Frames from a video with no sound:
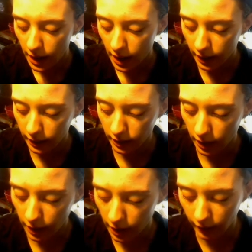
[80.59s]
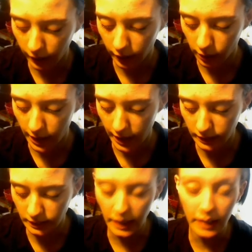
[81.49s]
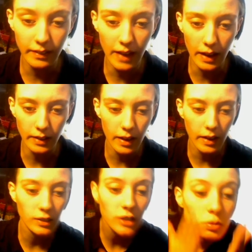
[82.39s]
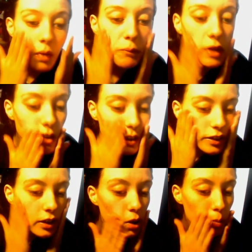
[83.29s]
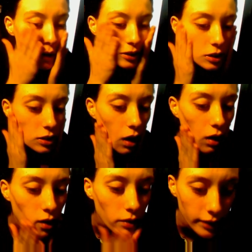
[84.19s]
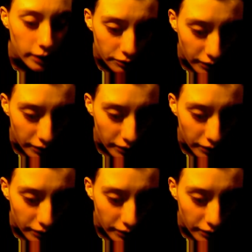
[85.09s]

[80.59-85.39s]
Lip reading: And I'm going to go ahead and take that and just rub it in circular motions all over your